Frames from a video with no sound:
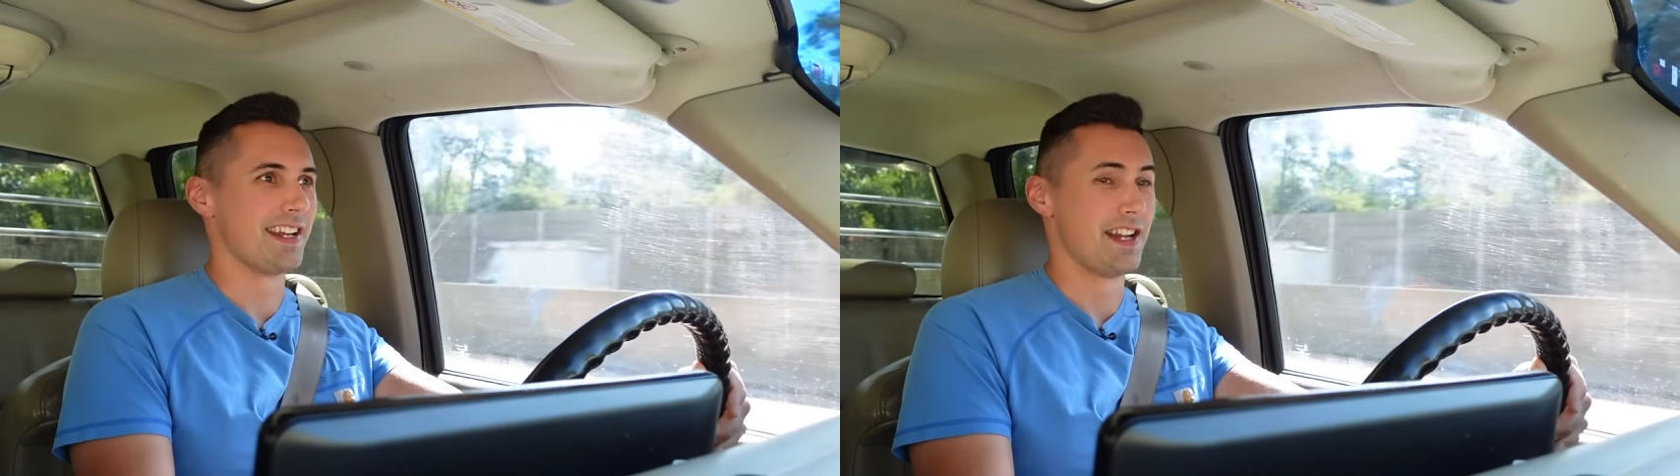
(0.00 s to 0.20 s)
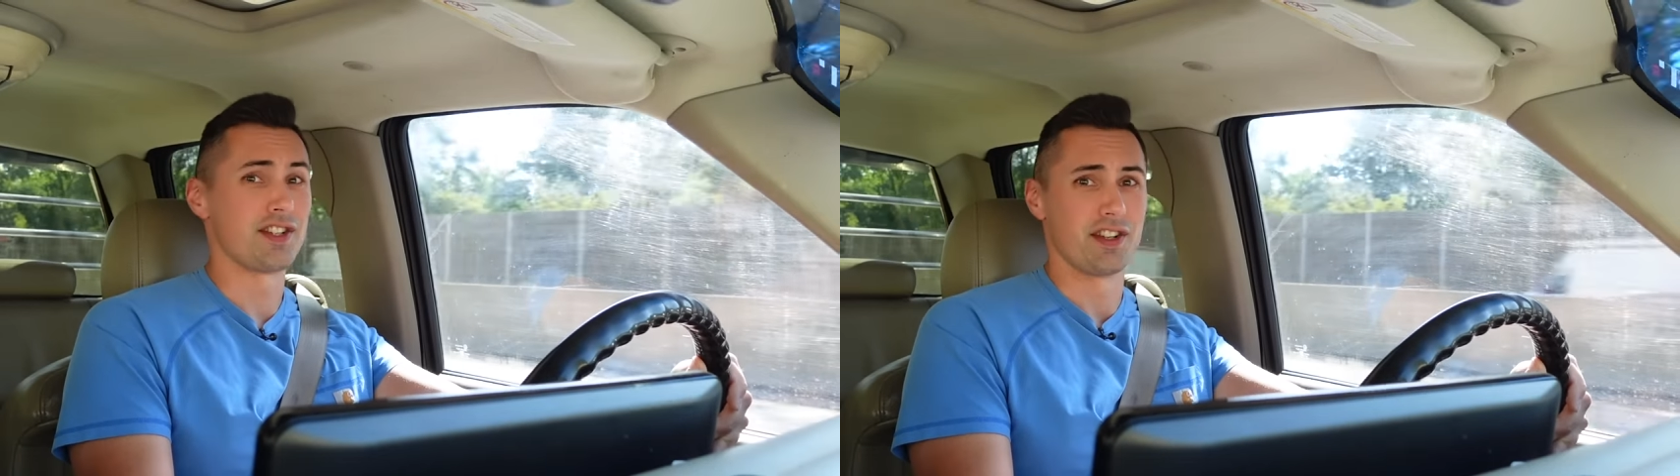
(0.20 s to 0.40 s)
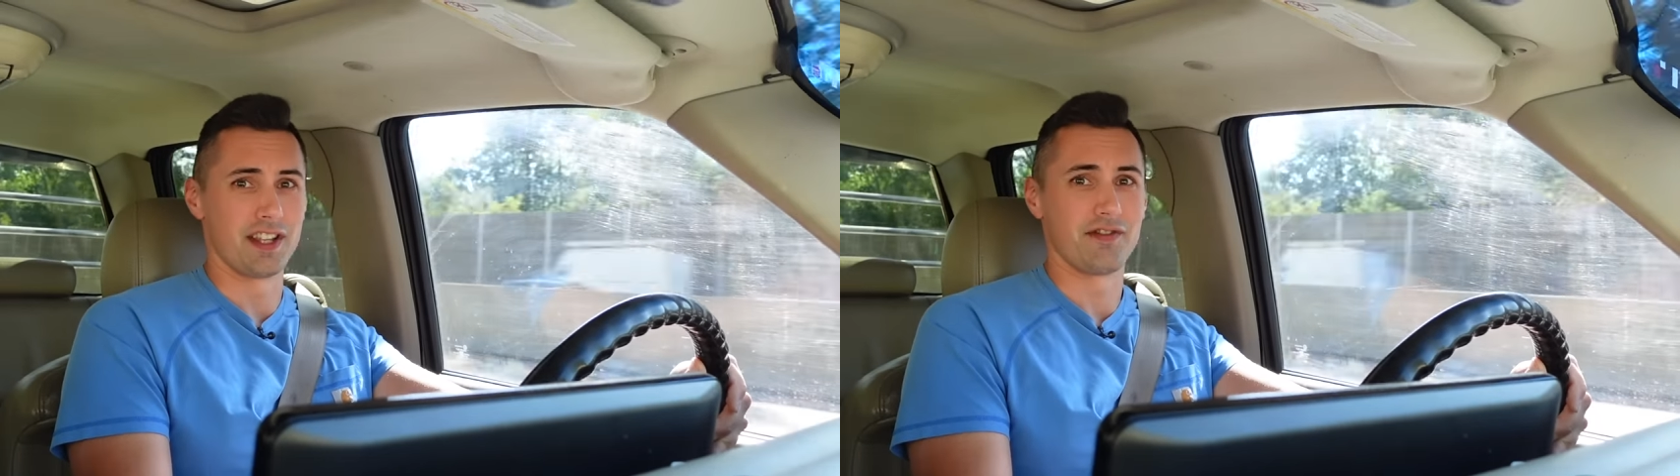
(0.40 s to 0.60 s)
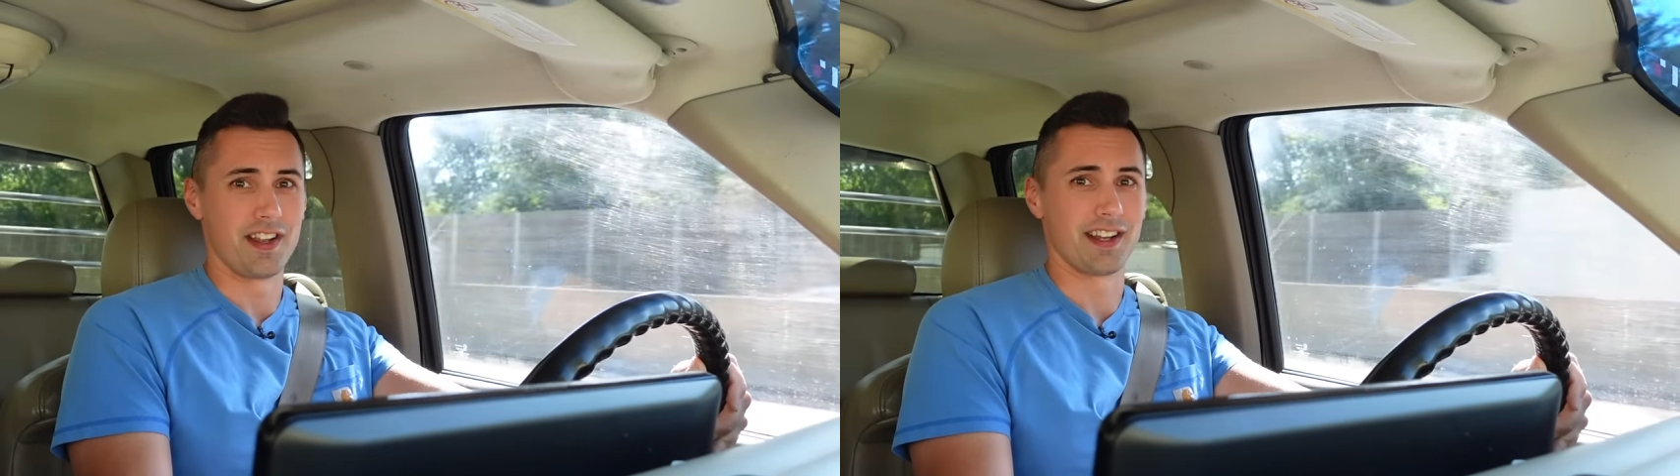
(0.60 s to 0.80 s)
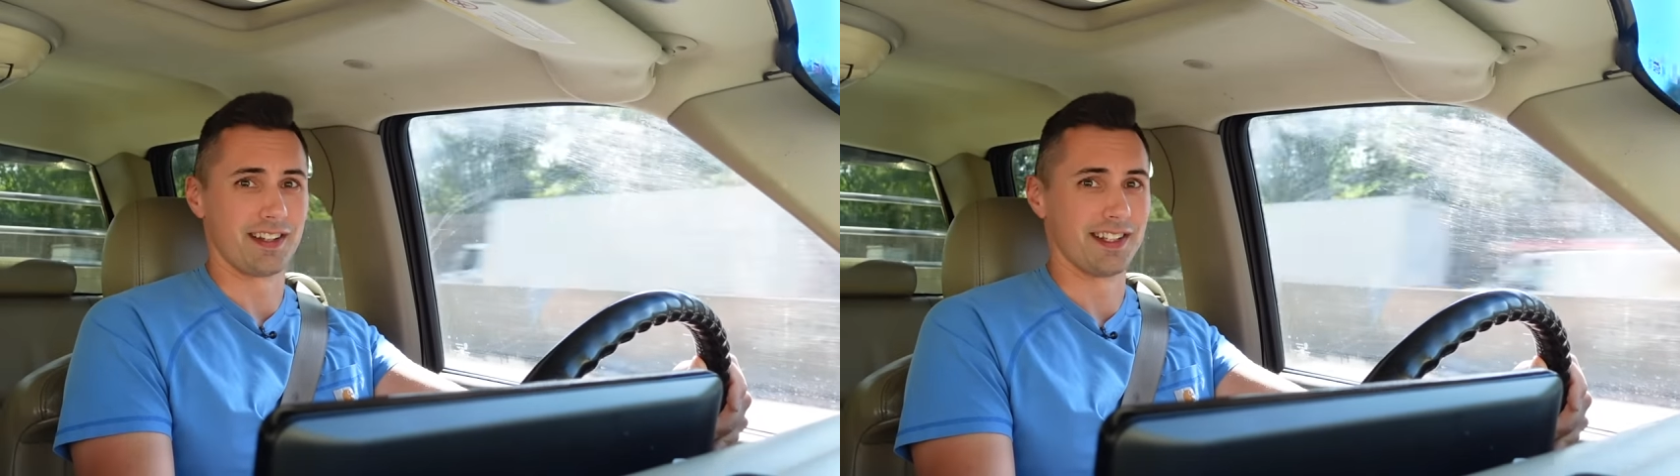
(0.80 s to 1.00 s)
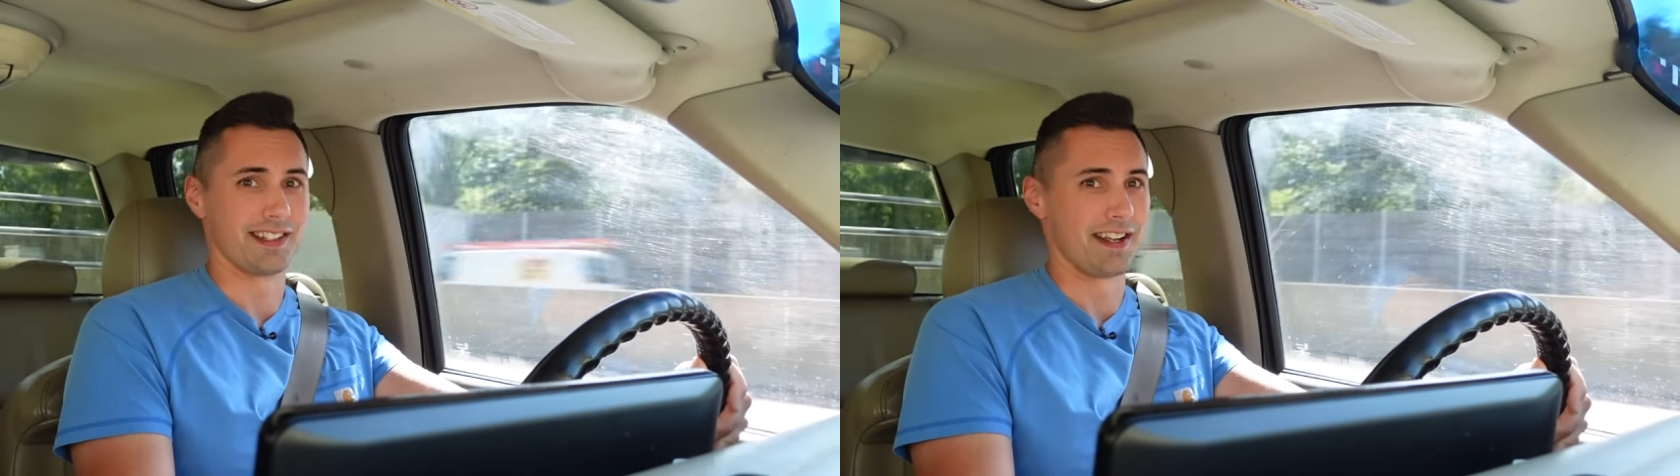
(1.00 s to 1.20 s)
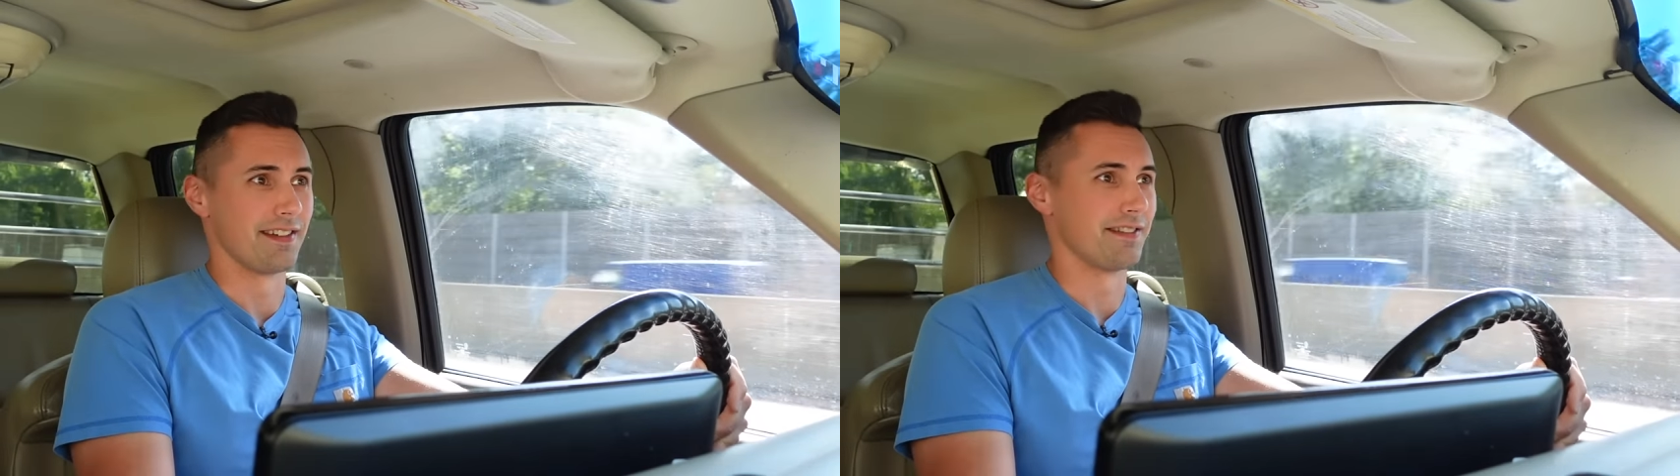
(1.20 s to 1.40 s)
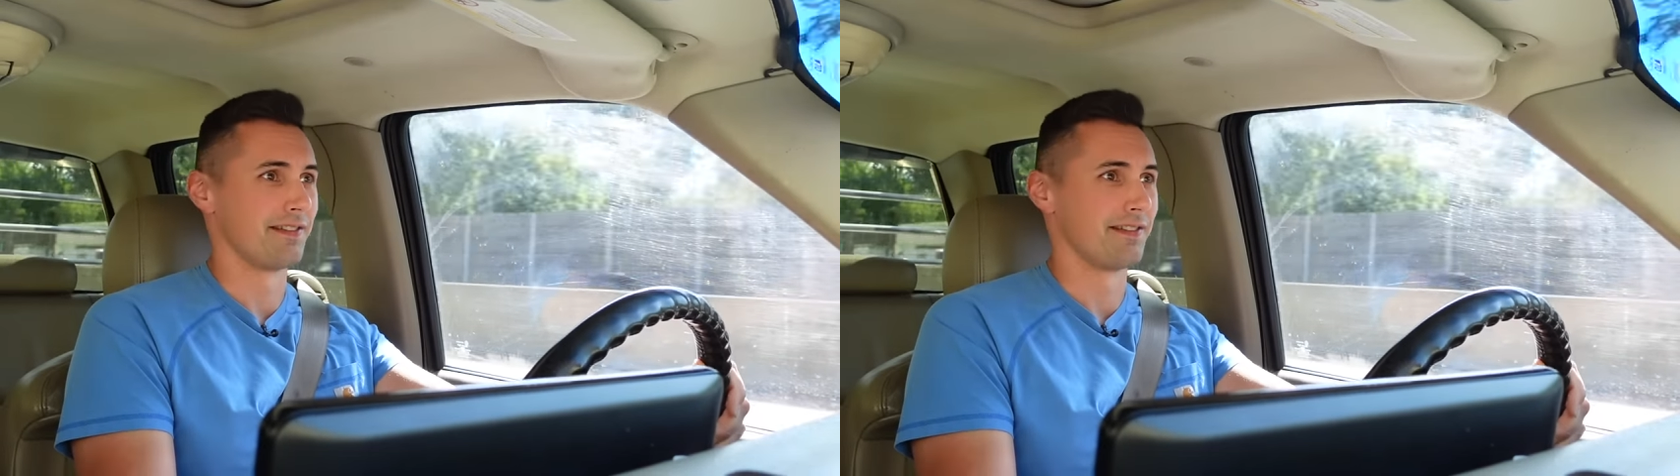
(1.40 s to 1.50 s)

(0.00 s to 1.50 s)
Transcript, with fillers: condition this vehicle is in.